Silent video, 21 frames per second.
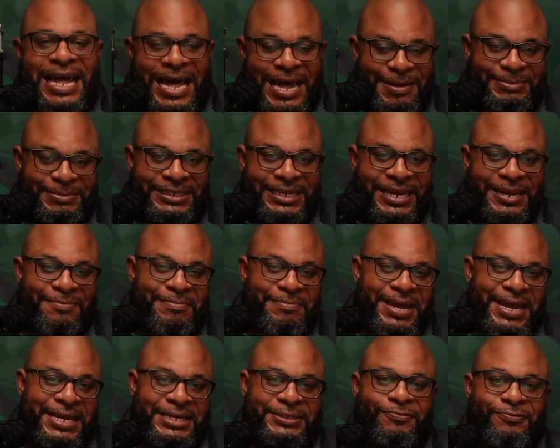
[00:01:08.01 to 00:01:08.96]
I'm Sam
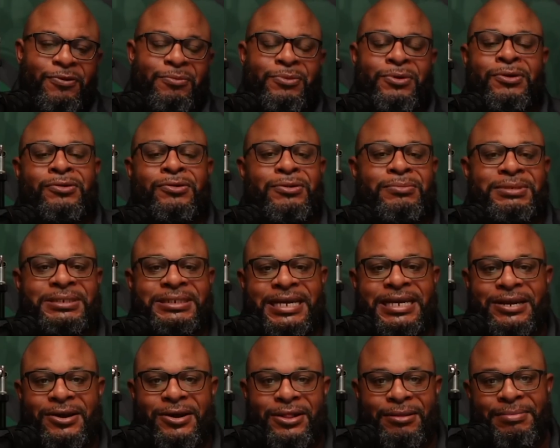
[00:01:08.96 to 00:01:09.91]
Mays, former Oklahoma
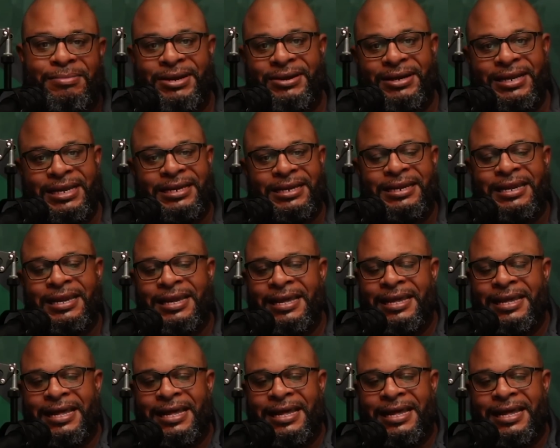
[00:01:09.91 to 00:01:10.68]
State All-American.